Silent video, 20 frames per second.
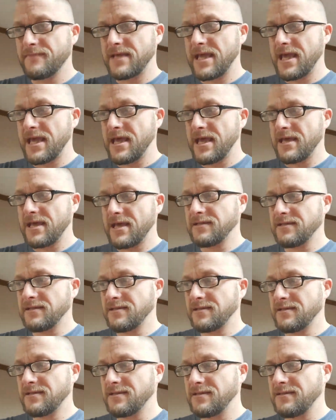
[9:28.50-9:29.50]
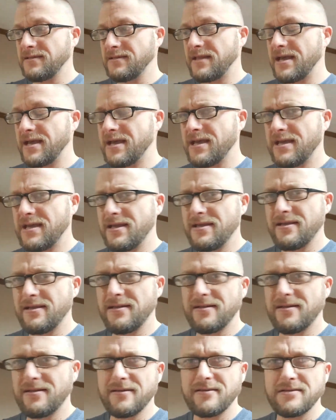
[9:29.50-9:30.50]
and
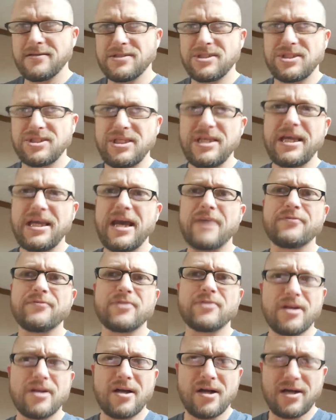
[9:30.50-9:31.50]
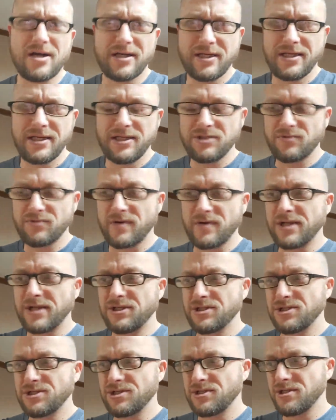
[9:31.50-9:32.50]
they seek after God and his
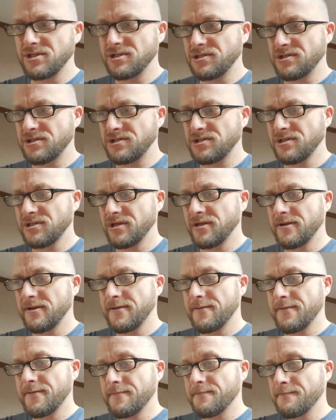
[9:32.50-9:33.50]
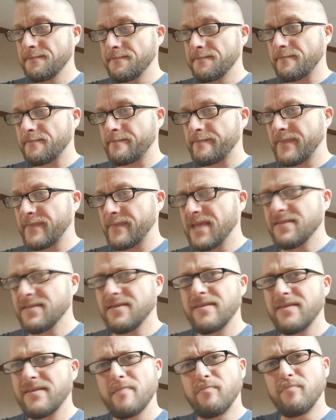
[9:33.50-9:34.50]
righteousness, and
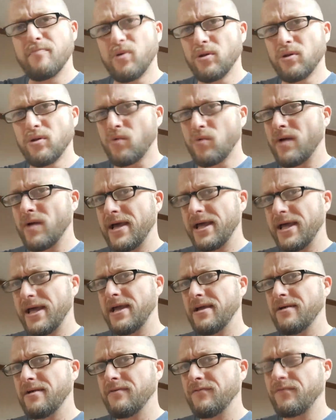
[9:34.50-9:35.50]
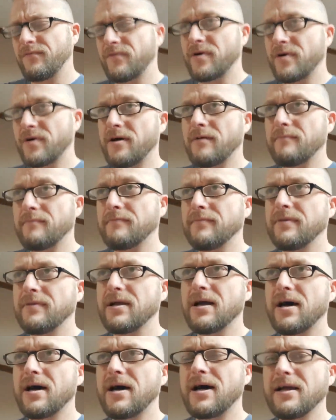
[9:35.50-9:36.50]
then they pull away from
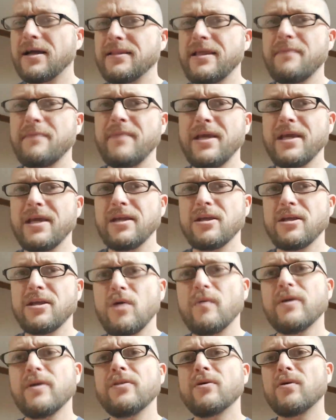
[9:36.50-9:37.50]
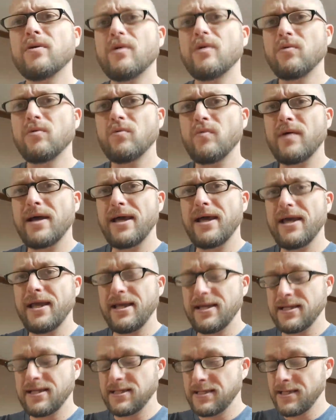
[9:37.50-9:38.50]
God. They begin going their own
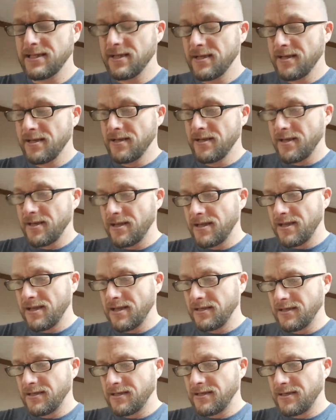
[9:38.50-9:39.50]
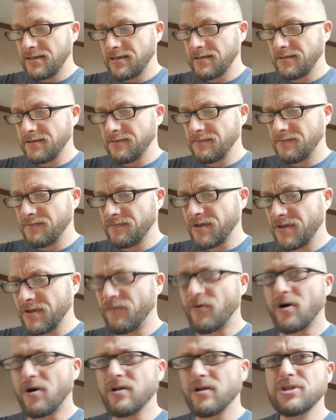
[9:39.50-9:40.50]
way, and they
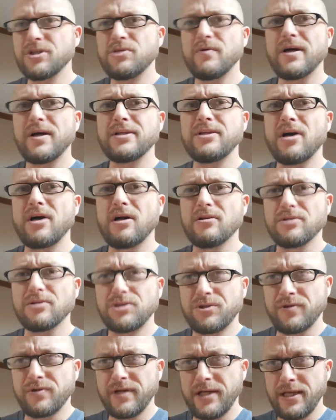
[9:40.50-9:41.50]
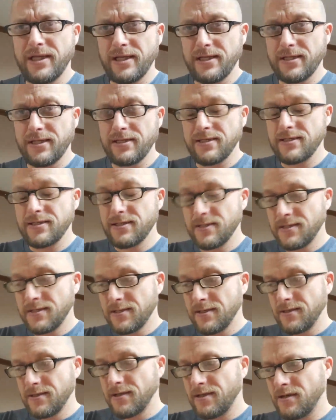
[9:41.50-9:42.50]
fall into idolatry and
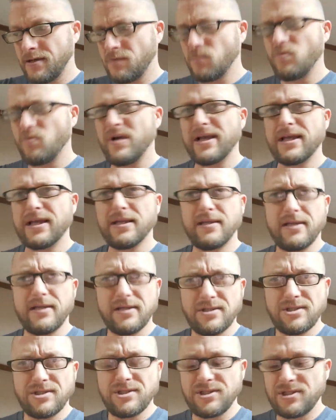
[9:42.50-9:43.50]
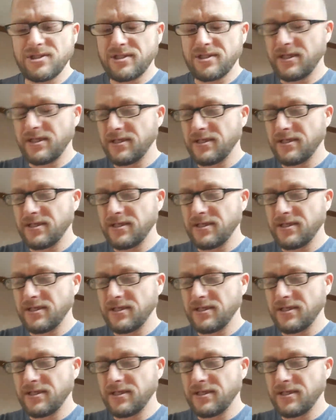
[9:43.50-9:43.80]
wickedness,